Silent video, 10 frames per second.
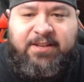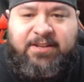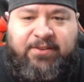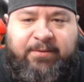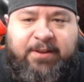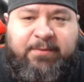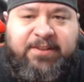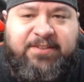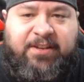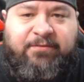I'm gonna be
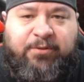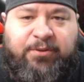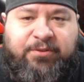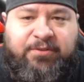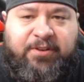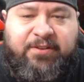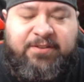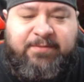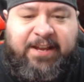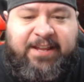stunned for two
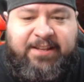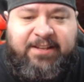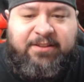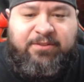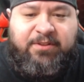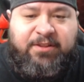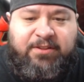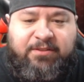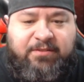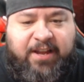turns, but I did do a
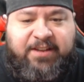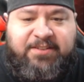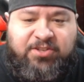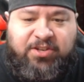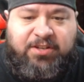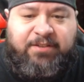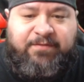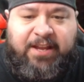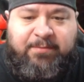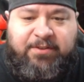nice chunk of
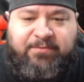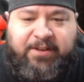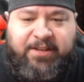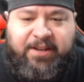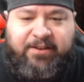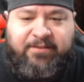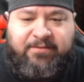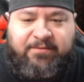damage right there.